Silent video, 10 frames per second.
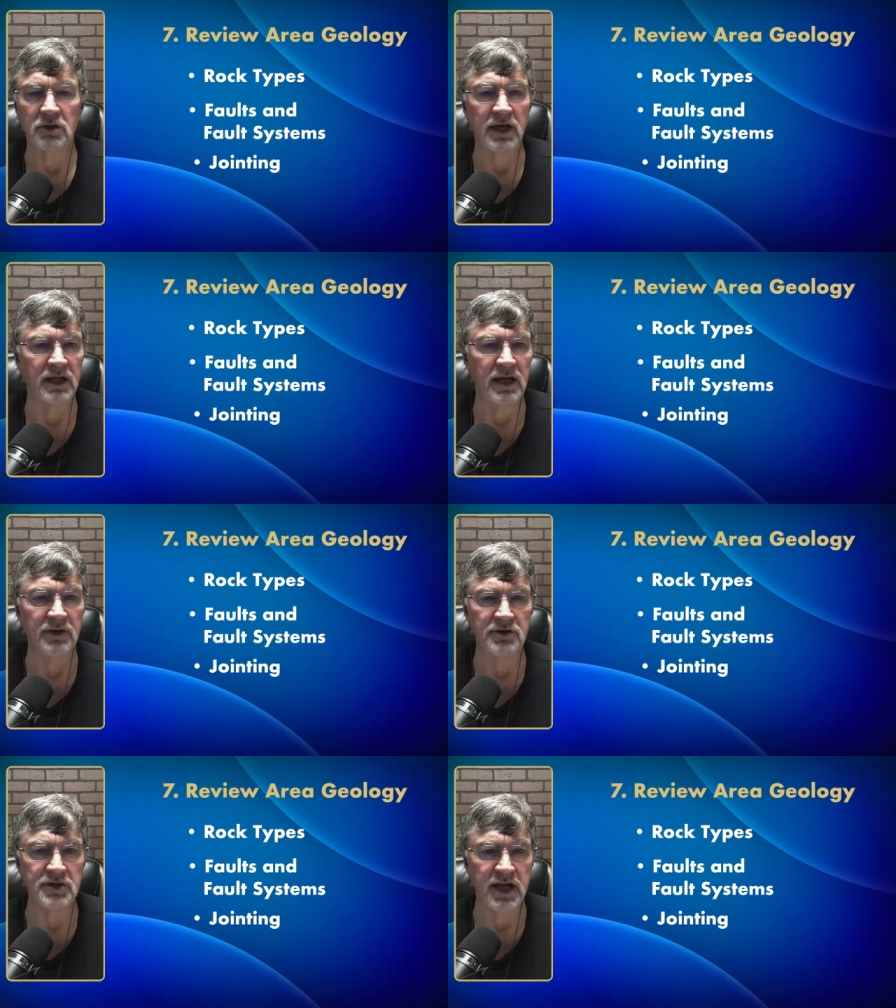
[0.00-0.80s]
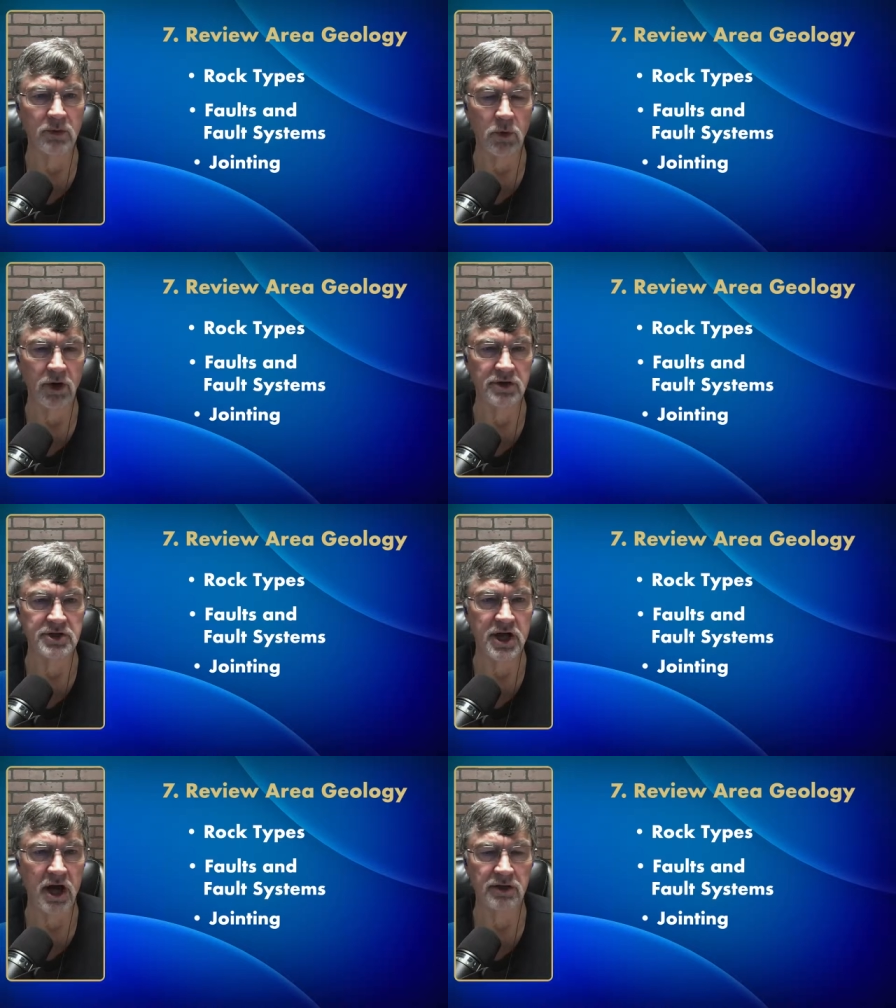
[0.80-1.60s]
look at, understand
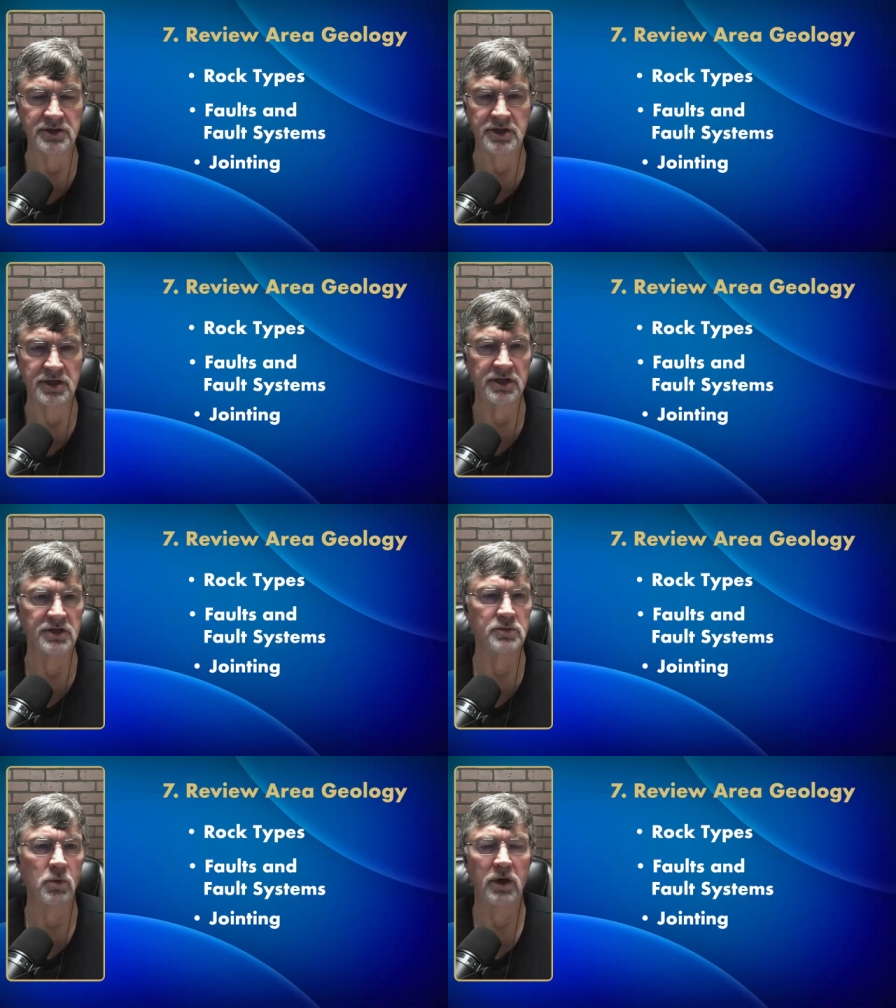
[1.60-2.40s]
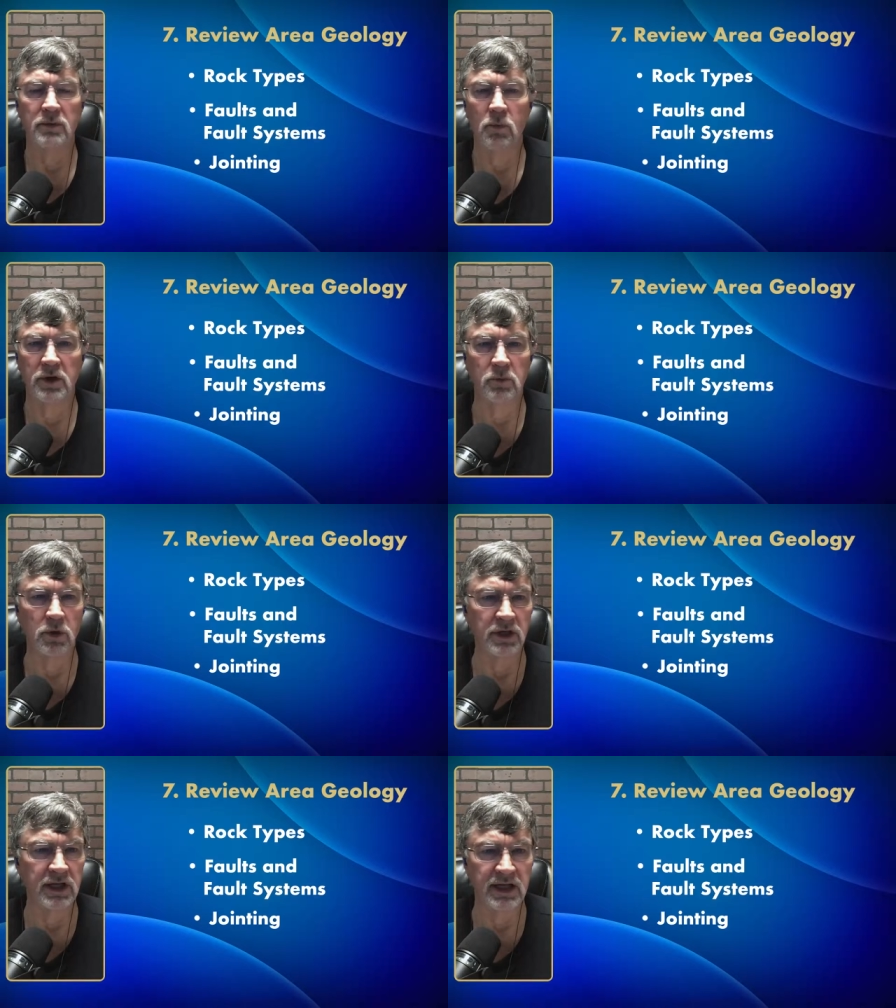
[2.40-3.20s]
what our geology is,
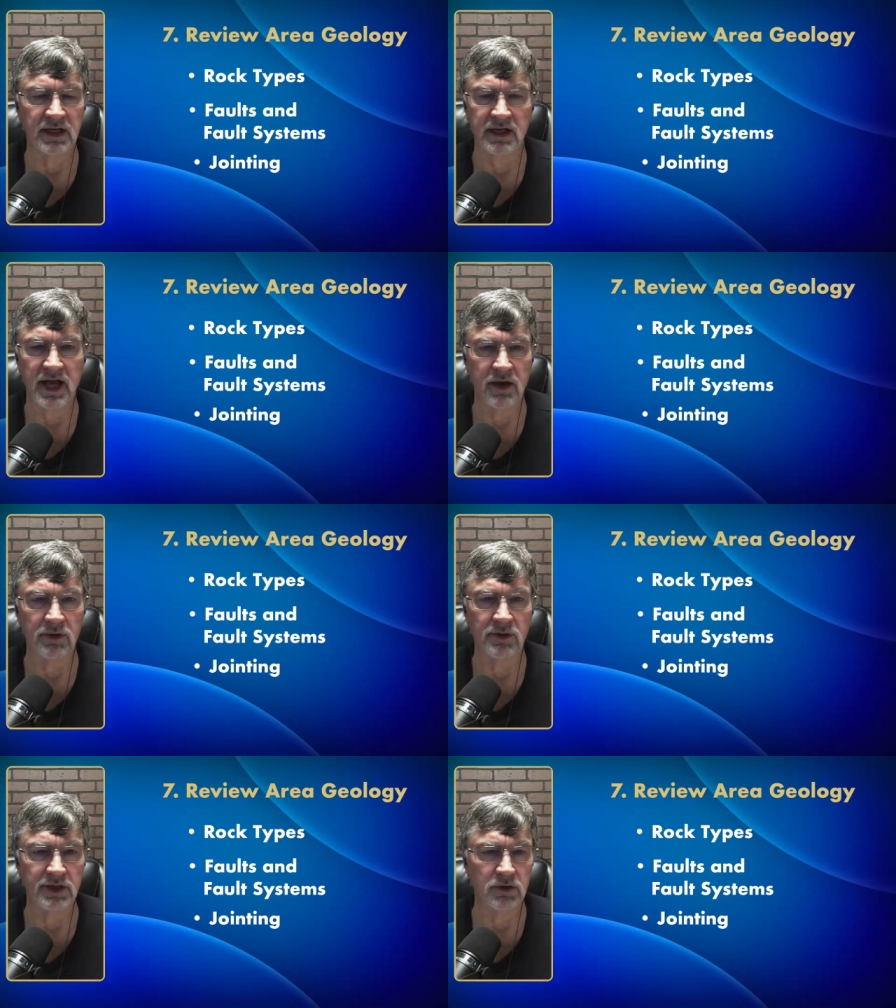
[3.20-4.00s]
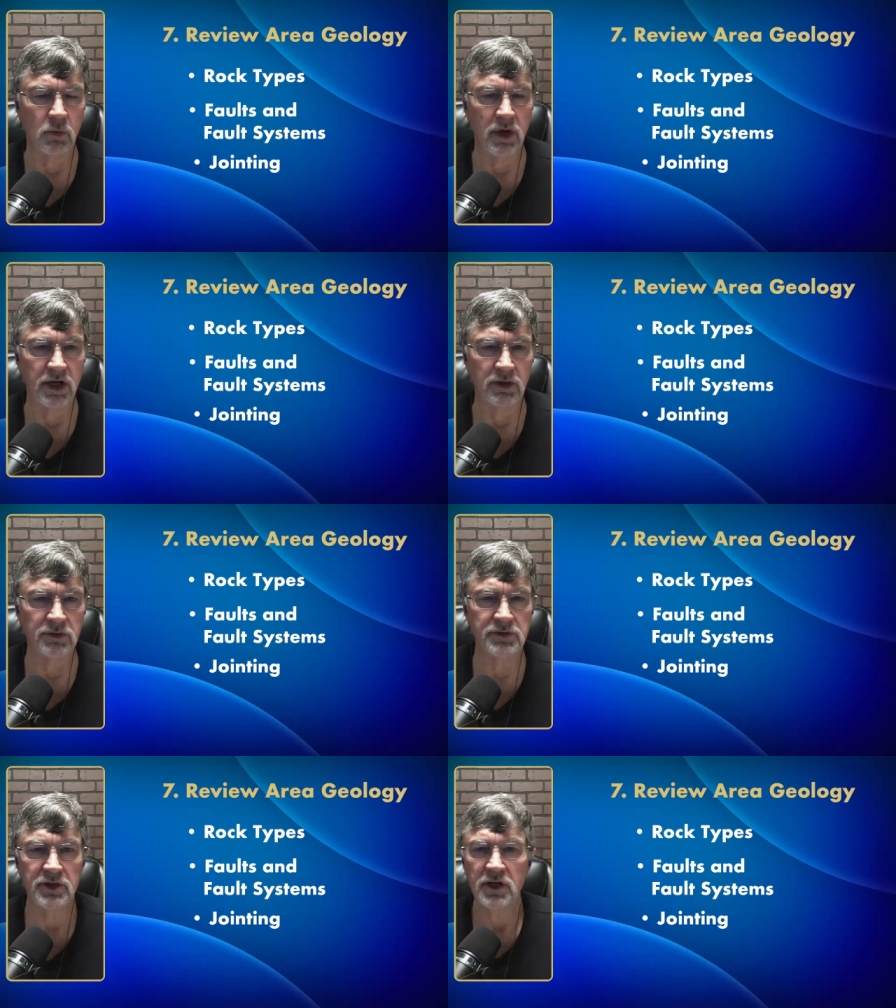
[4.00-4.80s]
what we're going to encounter in the
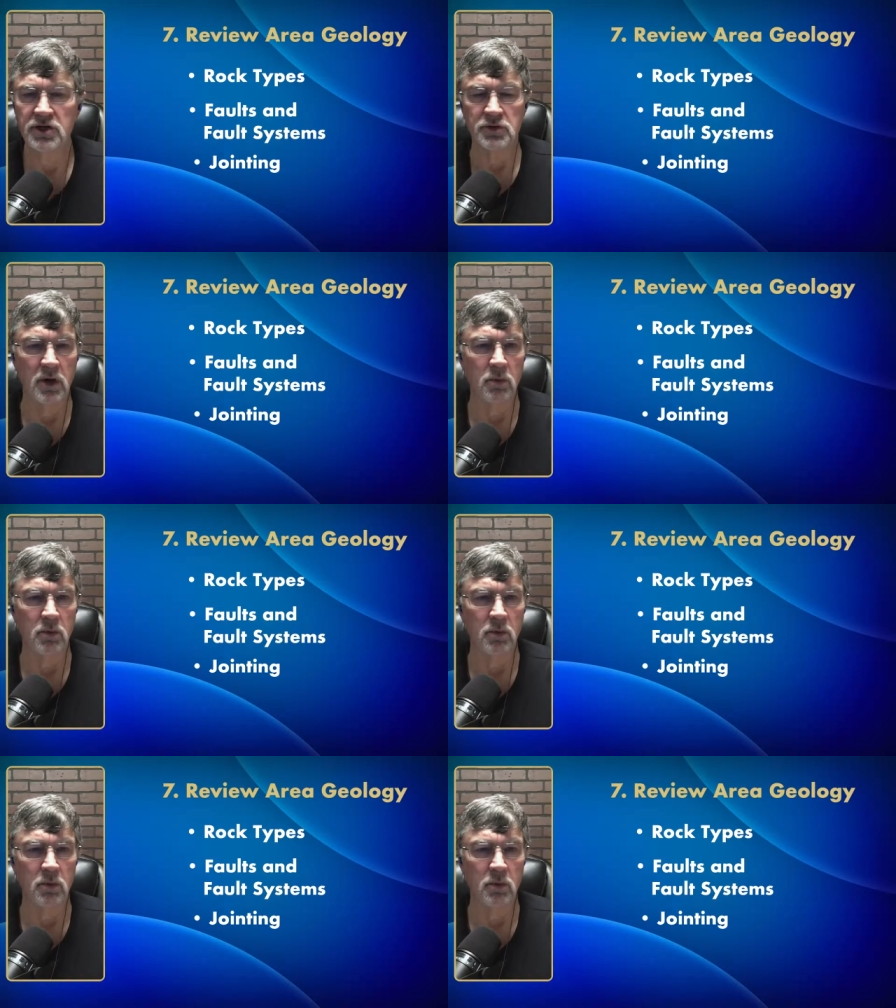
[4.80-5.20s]
wells.